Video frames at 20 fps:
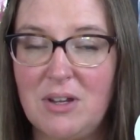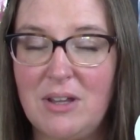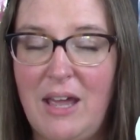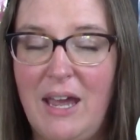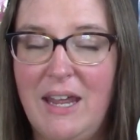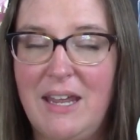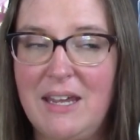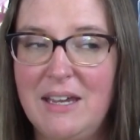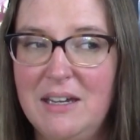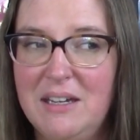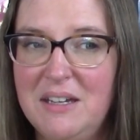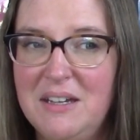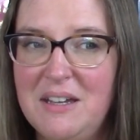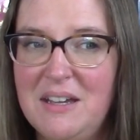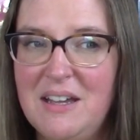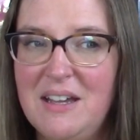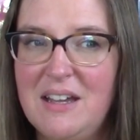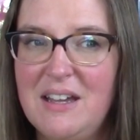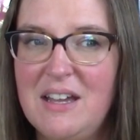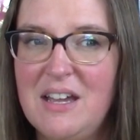like,
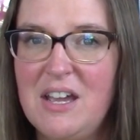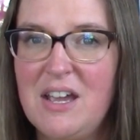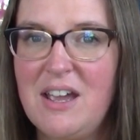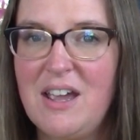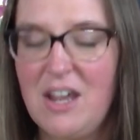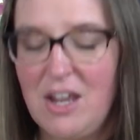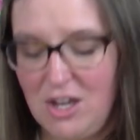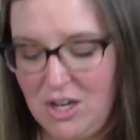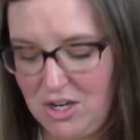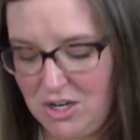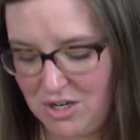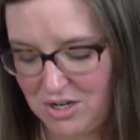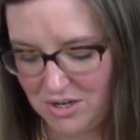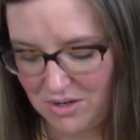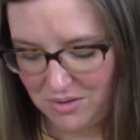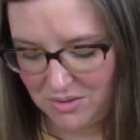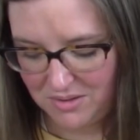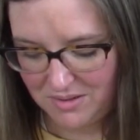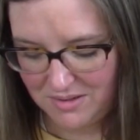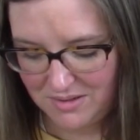you
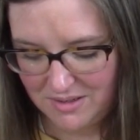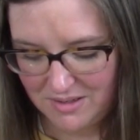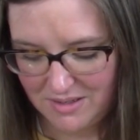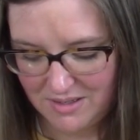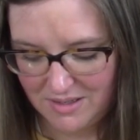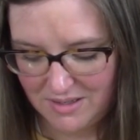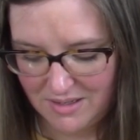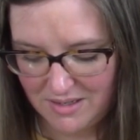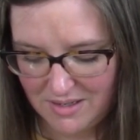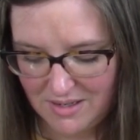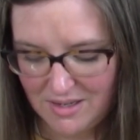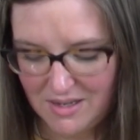know,